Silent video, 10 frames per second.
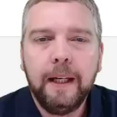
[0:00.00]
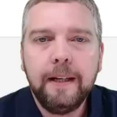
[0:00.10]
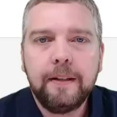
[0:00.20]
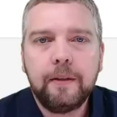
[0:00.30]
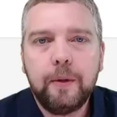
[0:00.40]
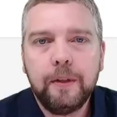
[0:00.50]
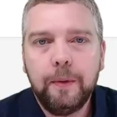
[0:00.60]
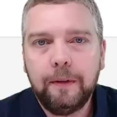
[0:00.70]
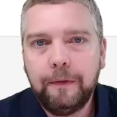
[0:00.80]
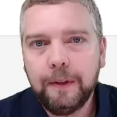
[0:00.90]
Hey, this is Chris
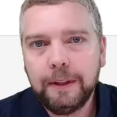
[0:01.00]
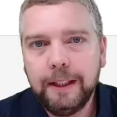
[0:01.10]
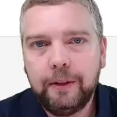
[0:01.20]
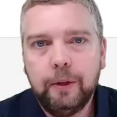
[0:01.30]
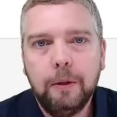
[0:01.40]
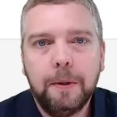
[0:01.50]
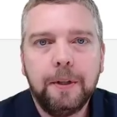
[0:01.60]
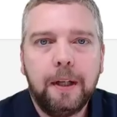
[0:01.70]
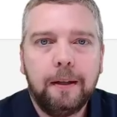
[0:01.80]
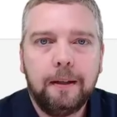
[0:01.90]
with
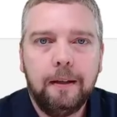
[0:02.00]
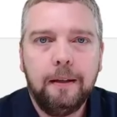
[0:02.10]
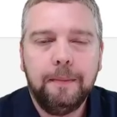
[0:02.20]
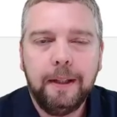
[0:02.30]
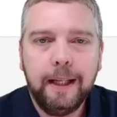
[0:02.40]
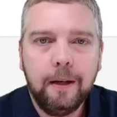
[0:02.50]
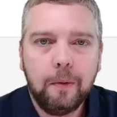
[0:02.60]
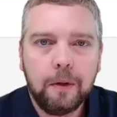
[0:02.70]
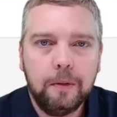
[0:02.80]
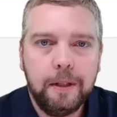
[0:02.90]
AffiliateTuber.com. Today
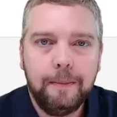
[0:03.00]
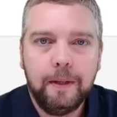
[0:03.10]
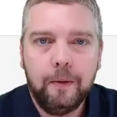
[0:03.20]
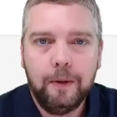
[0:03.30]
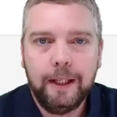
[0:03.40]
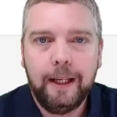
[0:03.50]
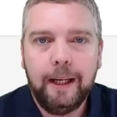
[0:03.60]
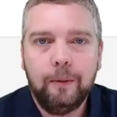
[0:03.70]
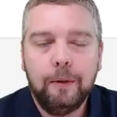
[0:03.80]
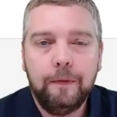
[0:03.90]
we're going to be doing
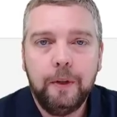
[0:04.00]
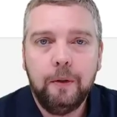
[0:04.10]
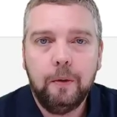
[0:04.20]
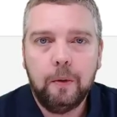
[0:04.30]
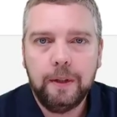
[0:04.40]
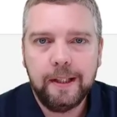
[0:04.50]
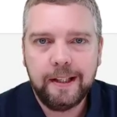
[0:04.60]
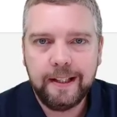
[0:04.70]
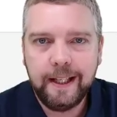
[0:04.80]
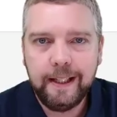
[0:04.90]
a review on
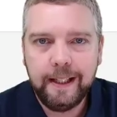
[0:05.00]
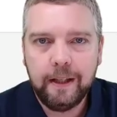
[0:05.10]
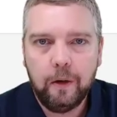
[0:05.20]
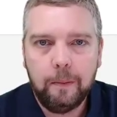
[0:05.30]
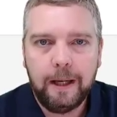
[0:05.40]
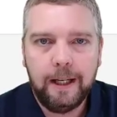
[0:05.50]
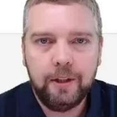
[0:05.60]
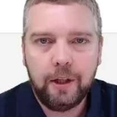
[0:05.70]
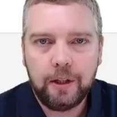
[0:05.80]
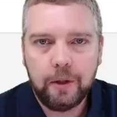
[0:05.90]
Sendiio by
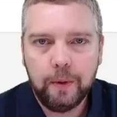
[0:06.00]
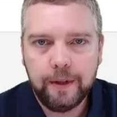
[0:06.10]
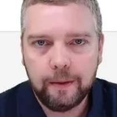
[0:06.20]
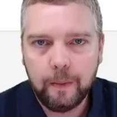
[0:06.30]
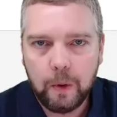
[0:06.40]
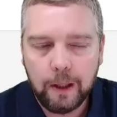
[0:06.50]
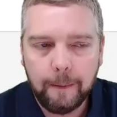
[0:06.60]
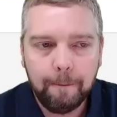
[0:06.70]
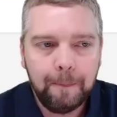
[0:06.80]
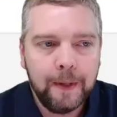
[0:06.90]
Joshua Zamora.
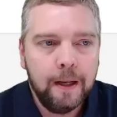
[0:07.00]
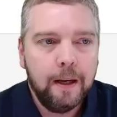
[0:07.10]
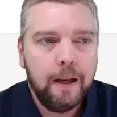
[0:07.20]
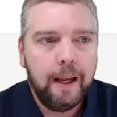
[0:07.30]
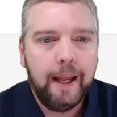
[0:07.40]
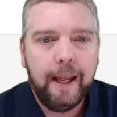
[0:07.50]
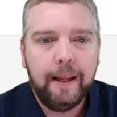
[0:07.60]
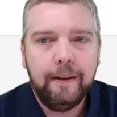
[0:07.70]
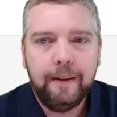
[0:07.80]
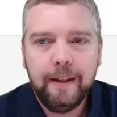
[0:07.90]

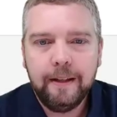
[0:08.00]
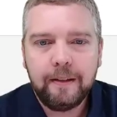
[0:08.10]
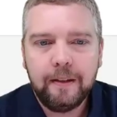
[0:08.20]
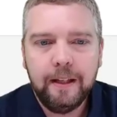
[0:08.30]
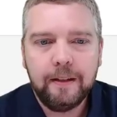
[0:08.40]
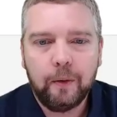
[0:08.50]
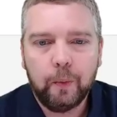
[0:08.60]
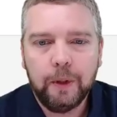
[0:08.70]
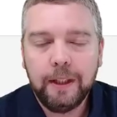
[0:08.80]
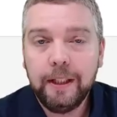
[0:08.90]
And this is a
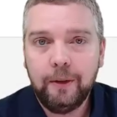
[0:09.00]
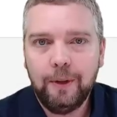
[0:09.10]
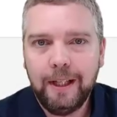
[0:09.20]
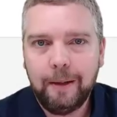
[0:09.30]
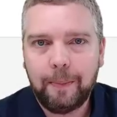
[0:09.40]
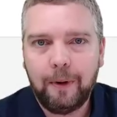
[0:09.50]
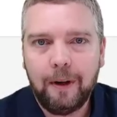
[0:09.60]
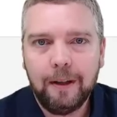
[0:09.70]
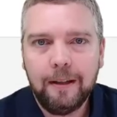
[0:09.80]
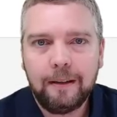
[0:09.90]
really unique
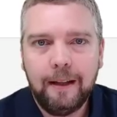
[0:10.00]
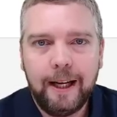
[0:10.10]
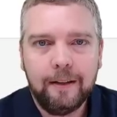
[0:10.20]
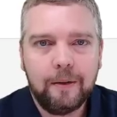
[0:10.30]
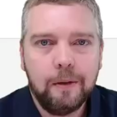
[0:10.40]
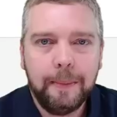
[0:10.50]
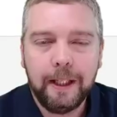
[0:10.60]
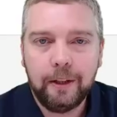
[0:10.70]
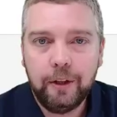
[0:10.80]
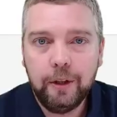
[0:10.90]
product that is going to be
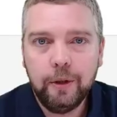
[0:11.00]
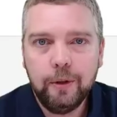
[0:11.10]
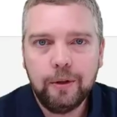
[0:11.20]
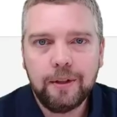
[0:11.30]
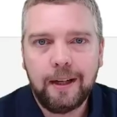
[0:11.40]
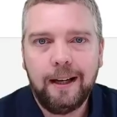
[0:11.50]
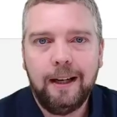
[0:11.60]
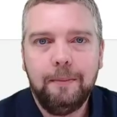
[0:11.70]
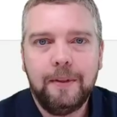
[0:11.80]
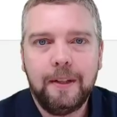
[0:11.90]
a huge
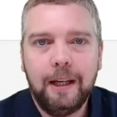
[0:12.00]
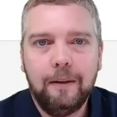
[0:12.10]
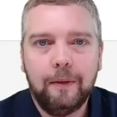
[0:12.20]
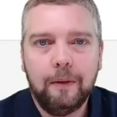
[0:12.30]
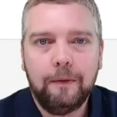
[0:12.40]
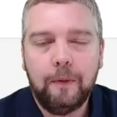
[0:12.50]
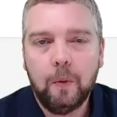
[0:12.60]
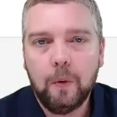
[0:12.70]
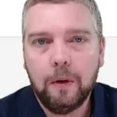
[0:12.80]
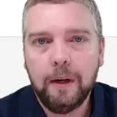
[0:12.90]
time saver
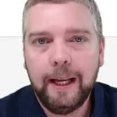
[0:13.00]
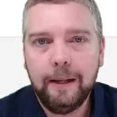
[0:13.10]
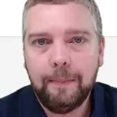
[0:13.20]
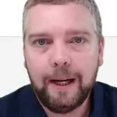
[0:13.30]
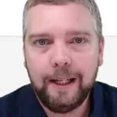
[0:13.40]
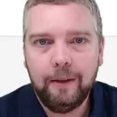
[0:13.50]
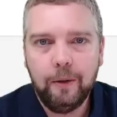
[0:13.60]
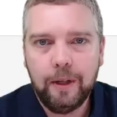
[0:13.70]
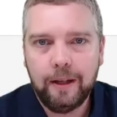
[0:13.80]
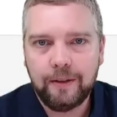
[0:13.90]
for anybody
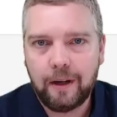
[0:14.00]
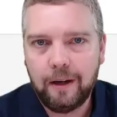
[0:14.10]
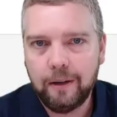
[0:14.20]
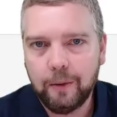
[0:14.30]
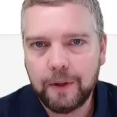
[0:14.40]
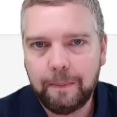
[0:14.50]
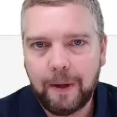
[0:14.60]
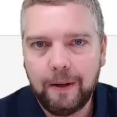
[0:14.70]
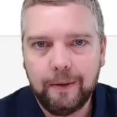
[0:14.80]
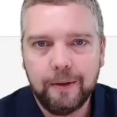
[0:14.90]
who does
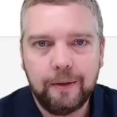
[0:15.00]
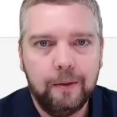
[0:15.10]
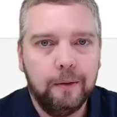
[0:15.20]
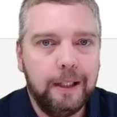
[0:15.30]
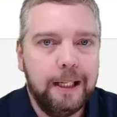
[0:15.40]
autoresponders through